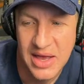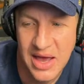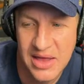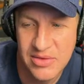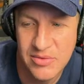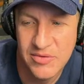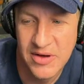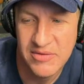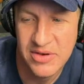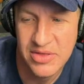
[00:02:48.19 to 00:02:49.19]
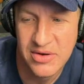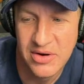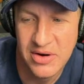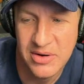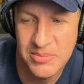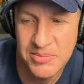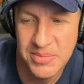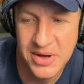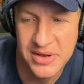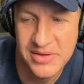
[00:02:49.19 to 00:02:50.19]
uh, through five and a third,
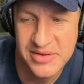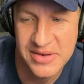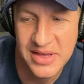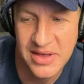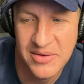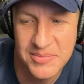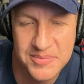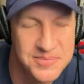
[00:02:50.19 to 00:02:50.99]
but still,